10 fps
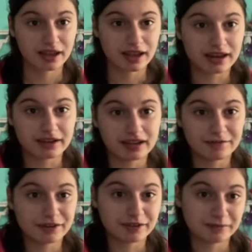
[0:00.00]
and I love
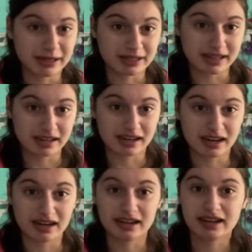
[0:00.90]
it with my entire
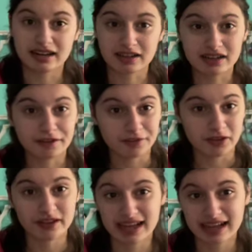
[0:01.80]
heart and I love
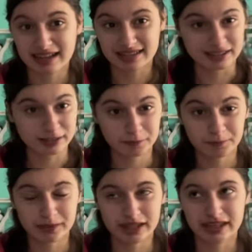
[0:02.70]
you guys
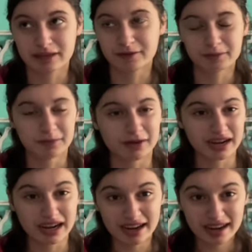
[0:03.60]
even
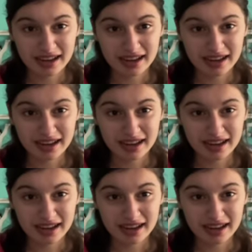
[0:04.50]
more.